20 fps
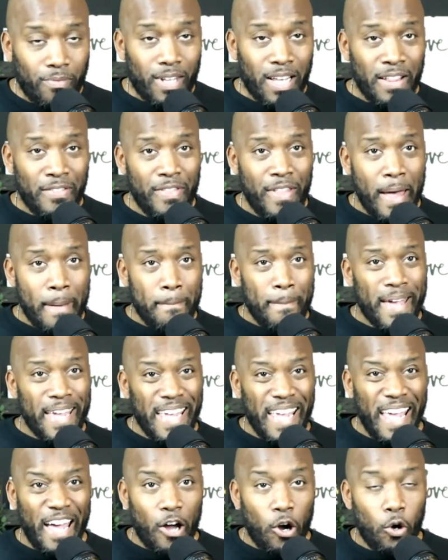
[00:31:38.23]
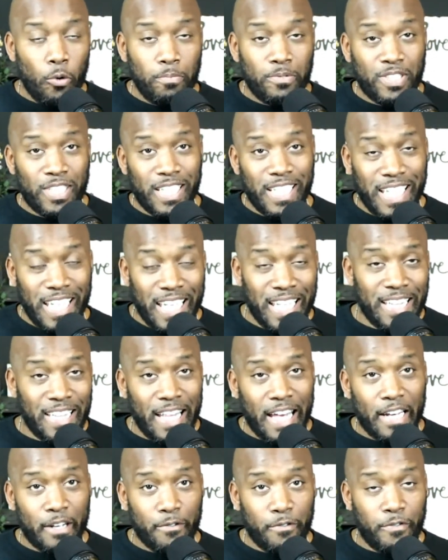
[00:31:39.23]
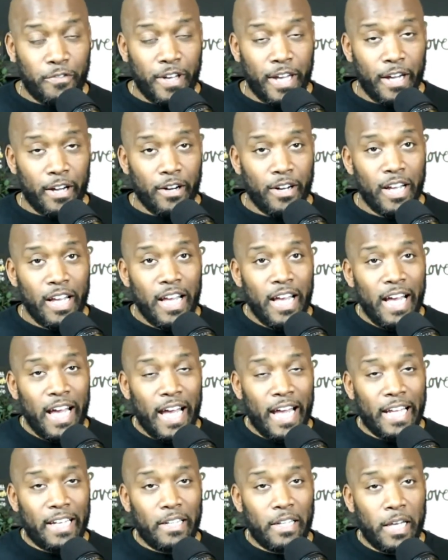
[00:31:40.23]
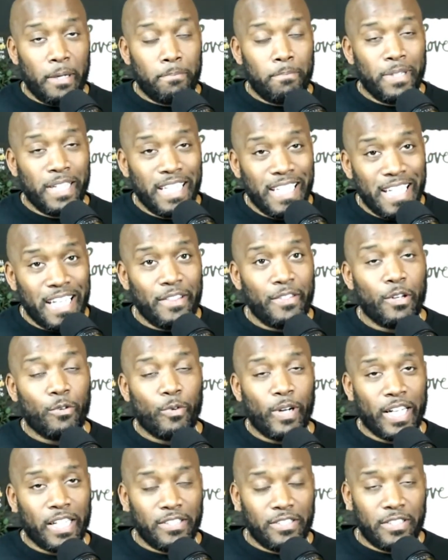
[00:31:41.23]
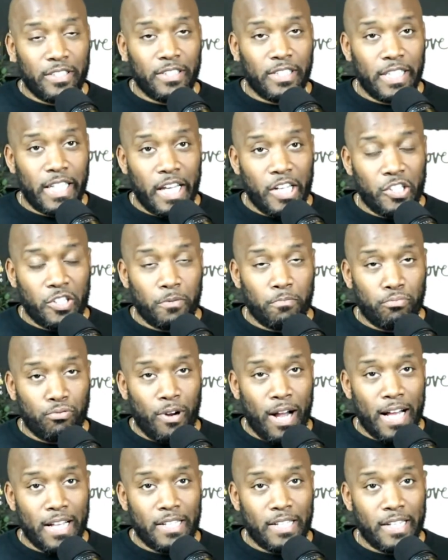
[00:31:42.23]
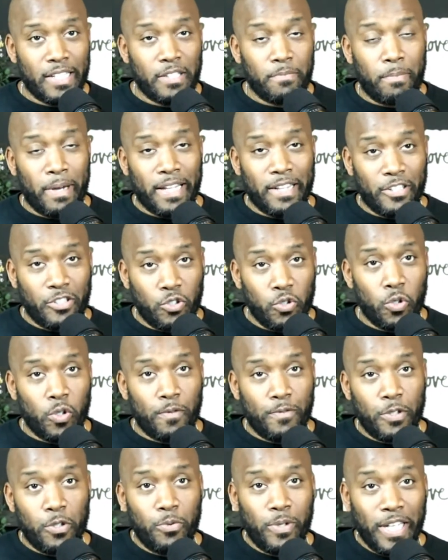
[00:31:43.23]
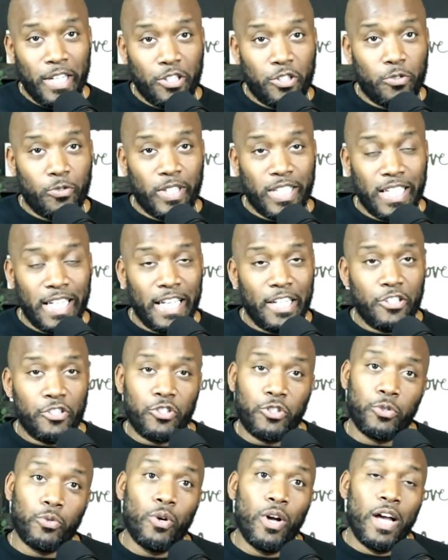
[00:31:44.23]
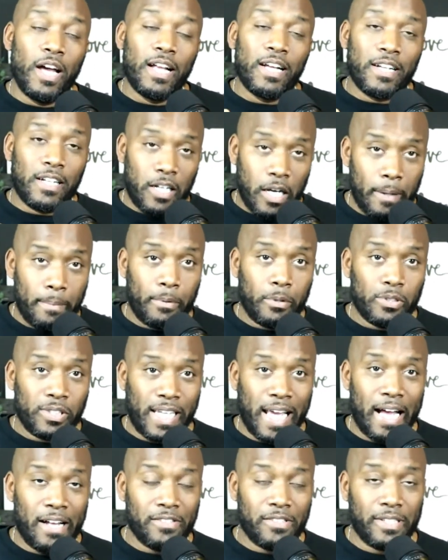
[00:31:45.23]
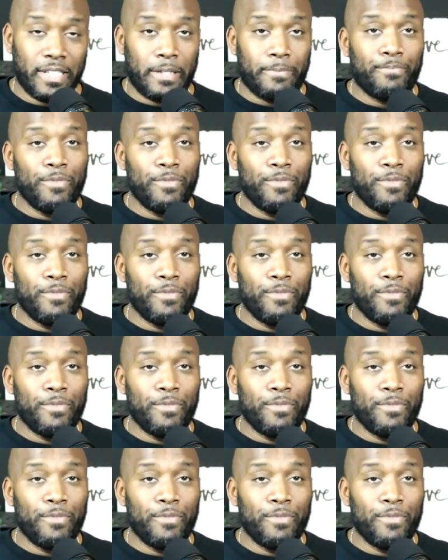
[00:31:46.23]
that may help to end that affair and begin the reconciliation process by the two of you entering into couples counseling.